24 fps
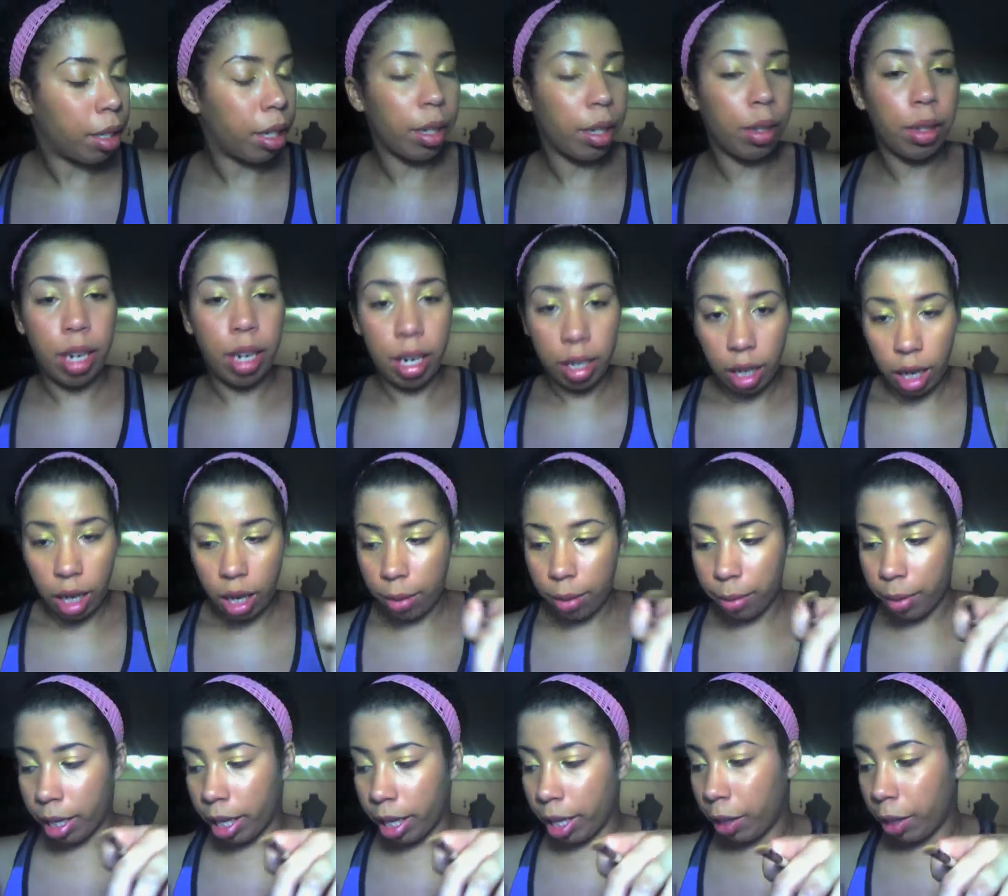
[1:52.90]
so the next color I'm
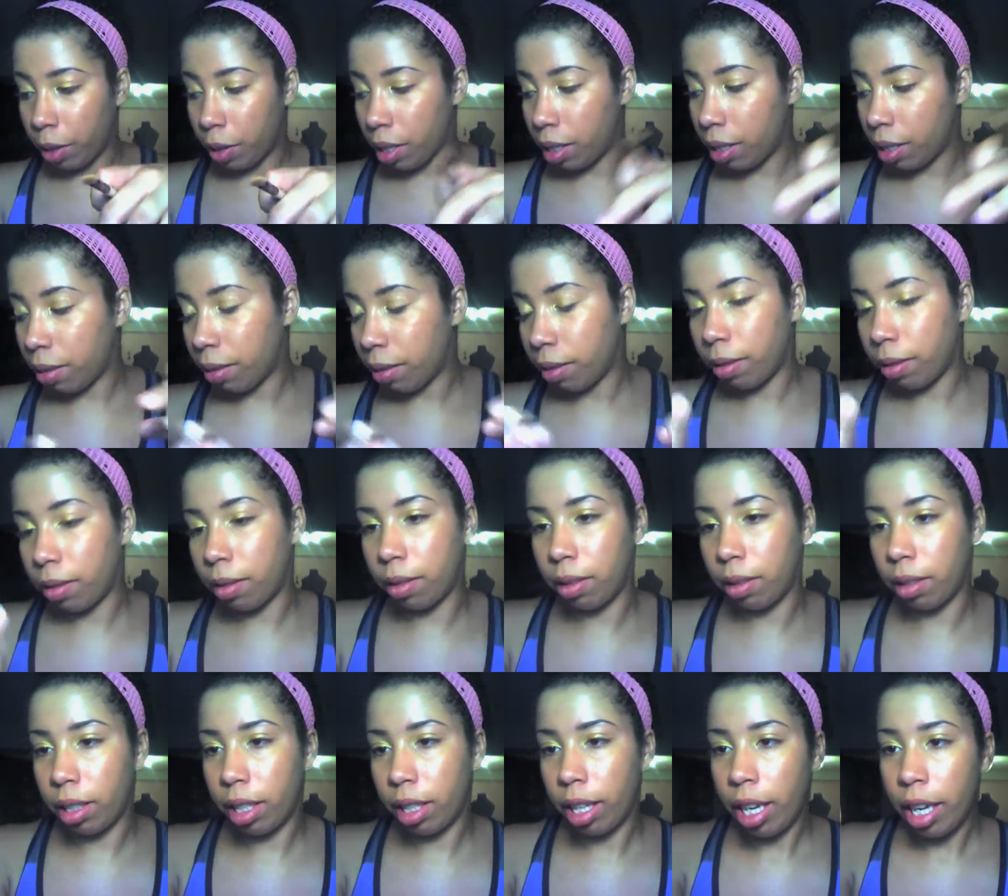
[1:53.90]
going to use,
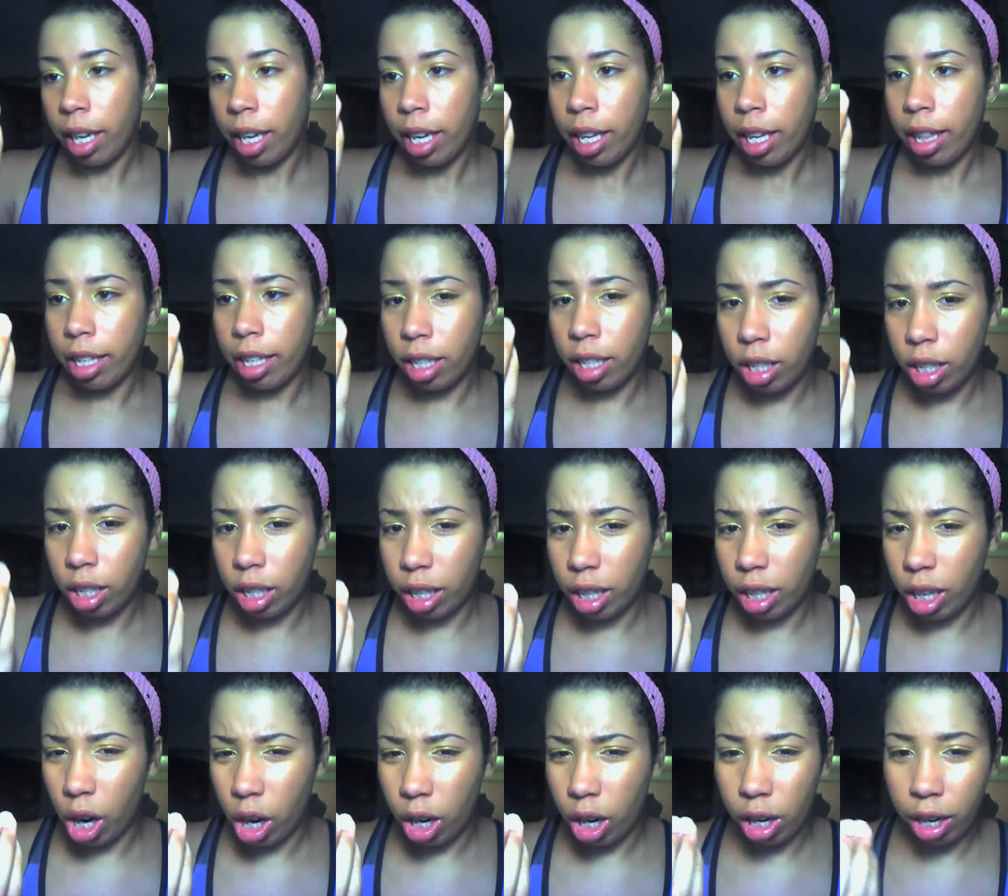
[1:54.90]
this is a
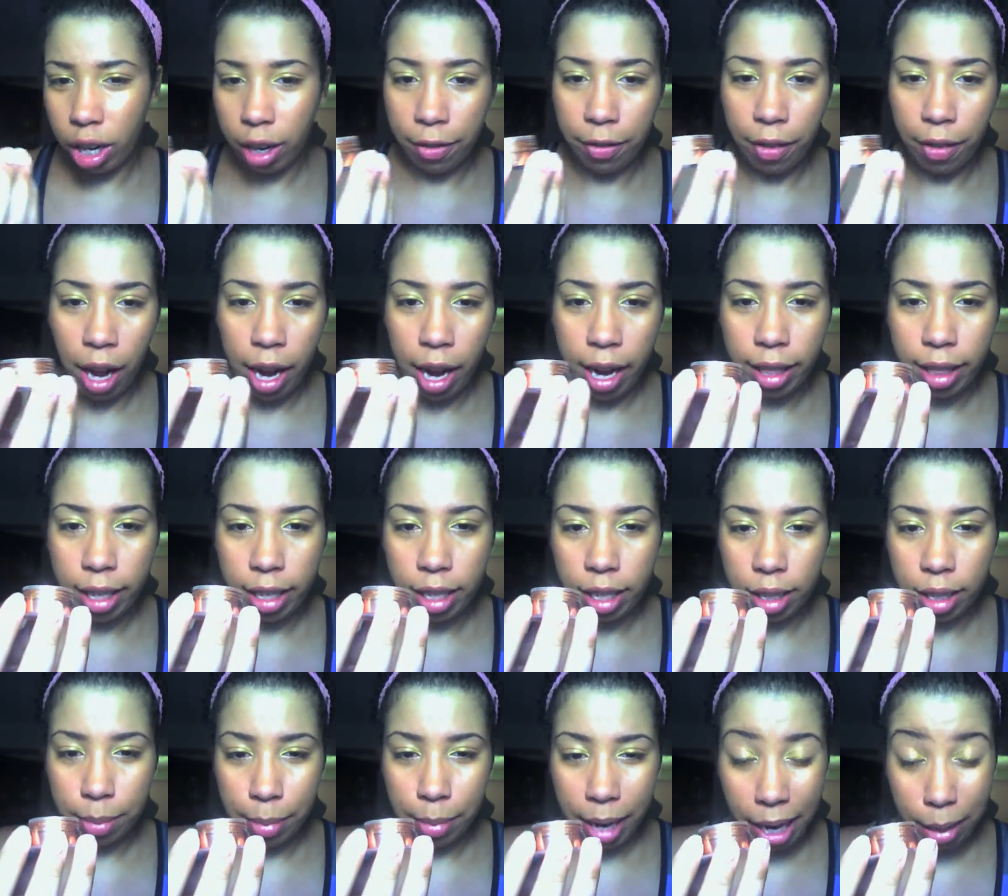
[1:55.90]
little harder to find. This
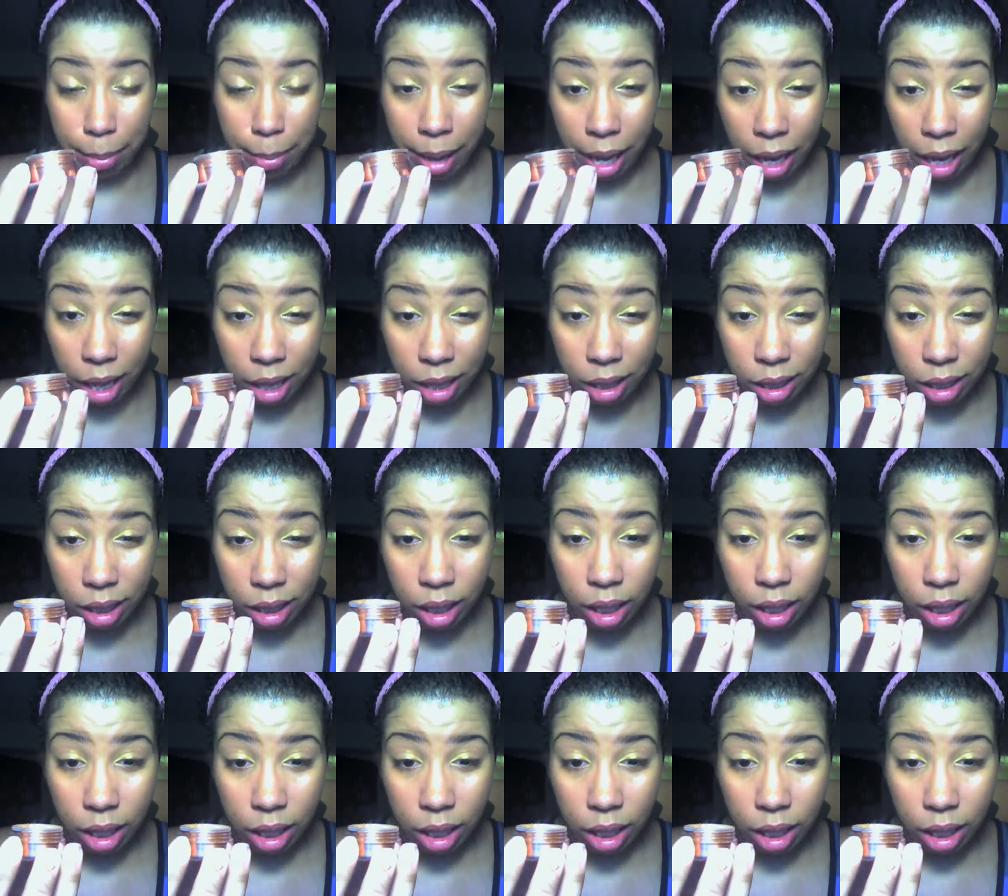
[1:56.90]
is Mica Bella.